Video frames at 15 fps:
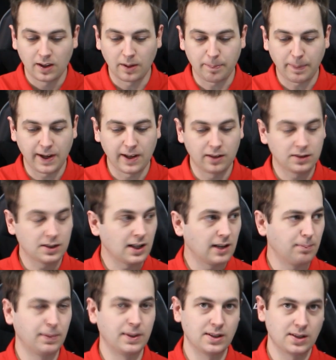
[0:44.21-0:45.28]
The panel
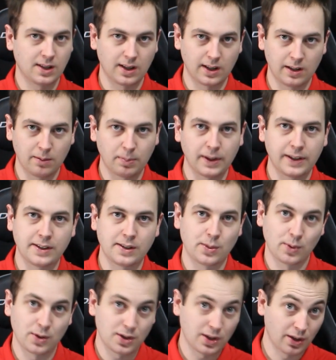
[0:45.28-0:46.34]
type is in-plane
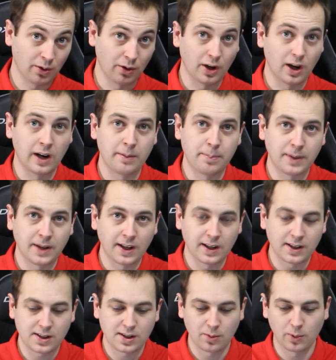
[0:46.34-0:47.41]
switching, or
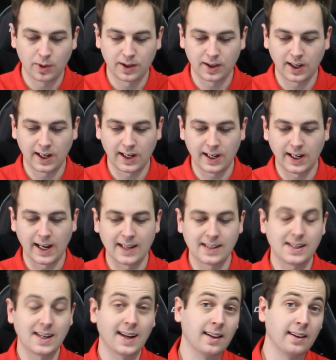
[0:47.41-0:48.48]
IPS, with a
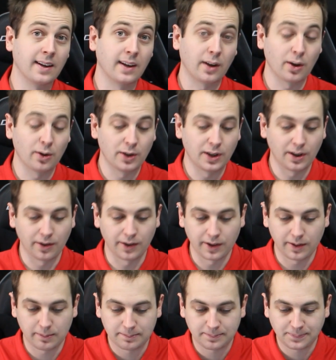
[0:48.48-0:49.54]
anti-glare coating on
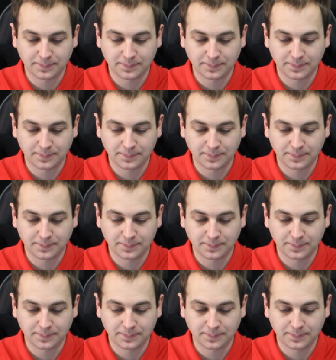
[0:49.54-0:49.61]
it.